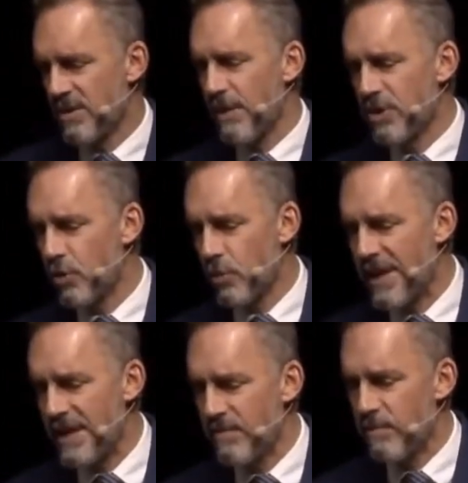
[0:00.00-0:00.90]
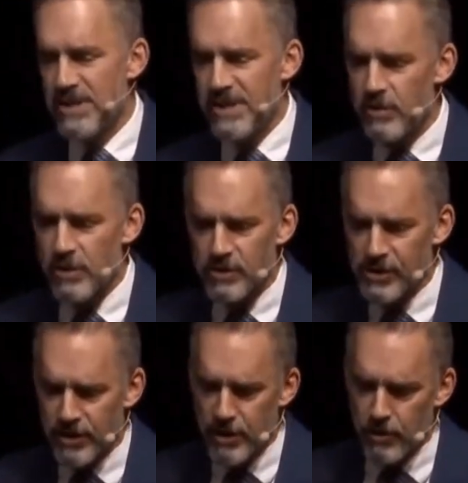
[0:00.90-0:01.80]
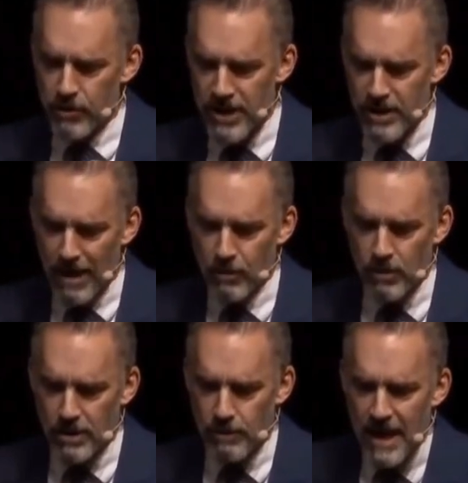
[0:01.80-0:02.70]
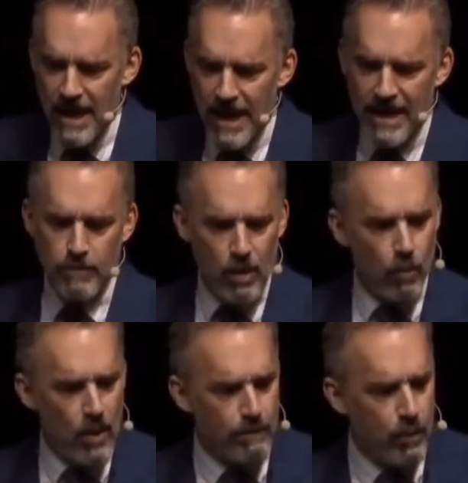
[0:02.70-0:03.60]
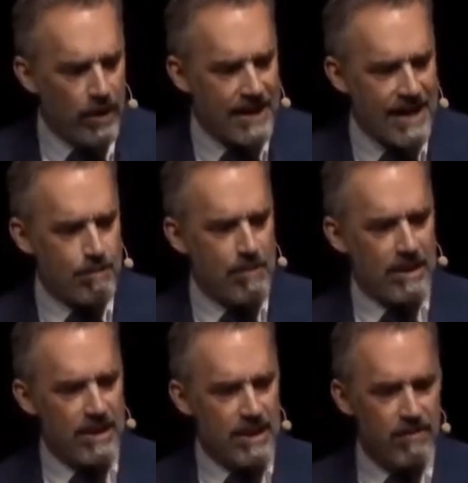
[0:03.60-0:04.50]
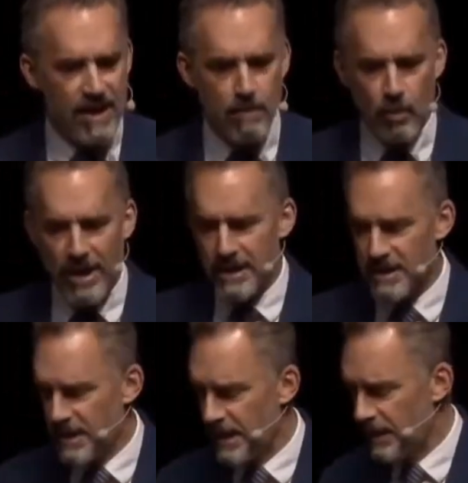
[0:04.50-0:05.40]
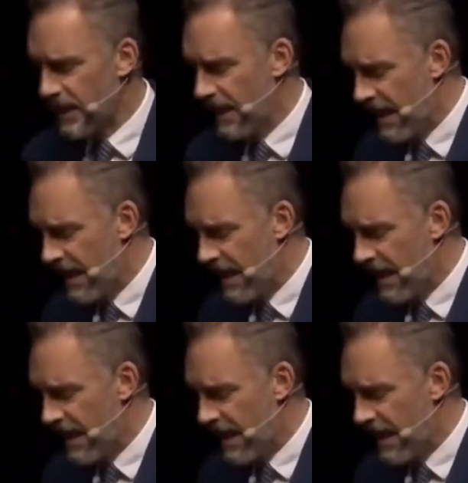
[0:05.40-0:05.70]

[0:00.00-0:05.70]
degree of material security about them. And about 1.8 million of them were exiled.